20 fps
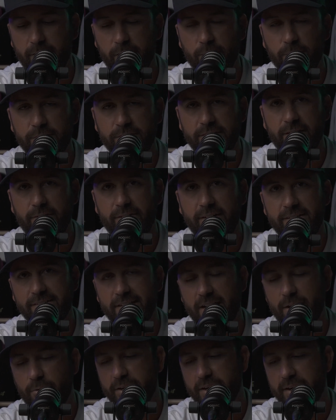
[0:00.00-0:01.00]
low 70s.
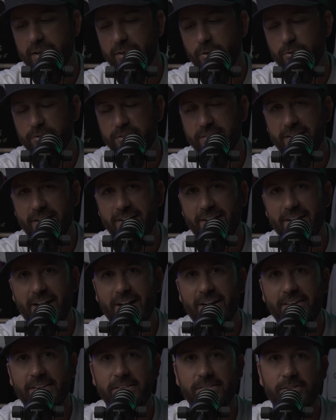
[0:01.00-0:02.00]
Now we got to go see a
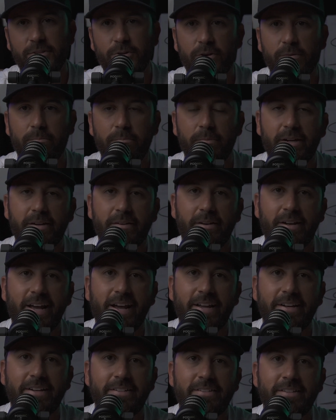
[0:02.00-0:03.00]
guy that's throwing mid
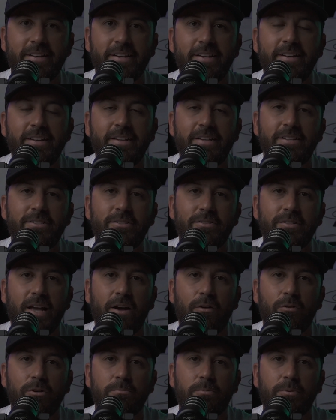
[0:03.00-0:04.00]
90s. So
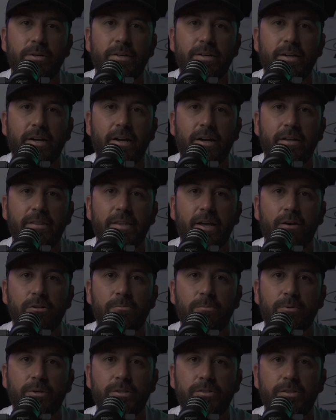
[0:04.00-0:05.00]
that was
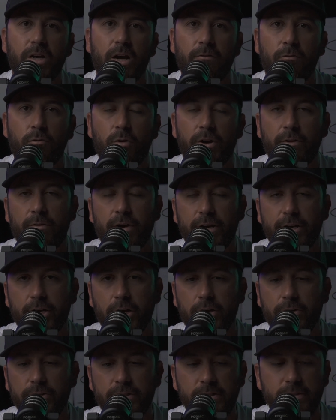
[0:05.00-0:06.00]
pretty tough. One of our
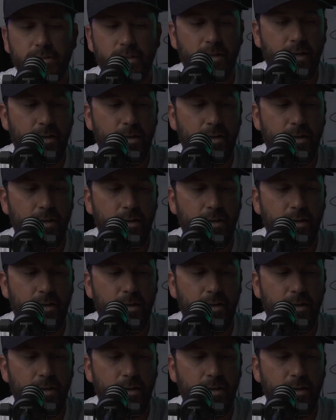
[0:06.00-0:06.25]
coaches,